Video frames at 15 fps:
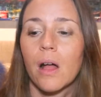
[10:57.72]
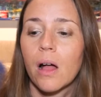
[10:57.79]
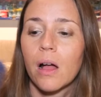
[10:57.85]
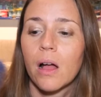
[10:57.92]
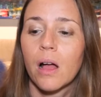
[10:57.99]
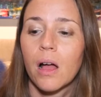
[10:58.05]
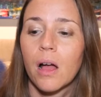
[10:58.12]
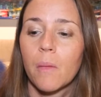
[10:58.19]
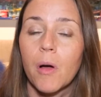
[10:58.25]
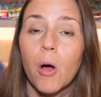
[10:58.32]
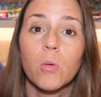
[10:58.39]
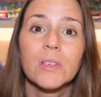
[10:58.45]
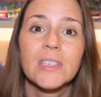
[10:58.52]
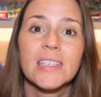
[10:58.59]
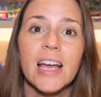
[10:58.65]
I
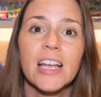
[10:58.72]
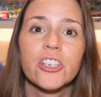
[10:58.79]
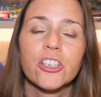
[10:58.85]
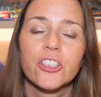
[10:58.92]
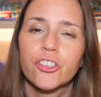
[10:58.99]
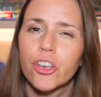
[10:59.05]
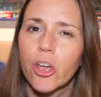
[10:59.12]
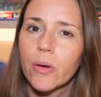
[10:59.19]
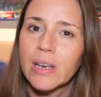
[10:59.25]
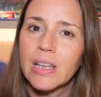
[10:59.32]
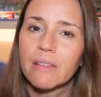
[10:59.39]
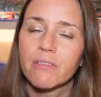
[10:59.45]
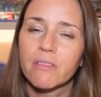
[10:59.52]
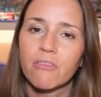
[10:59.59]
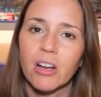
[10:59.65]
would say just don't
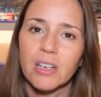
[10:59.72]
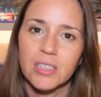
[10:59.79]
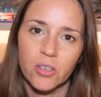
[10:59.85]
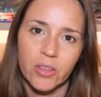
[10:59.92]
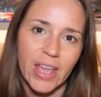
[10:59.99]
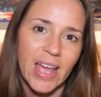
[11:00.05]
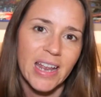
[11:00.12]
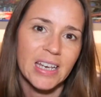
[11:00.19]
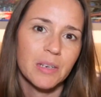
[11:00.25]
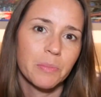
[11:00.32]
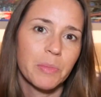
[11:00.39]
leave it right till the end,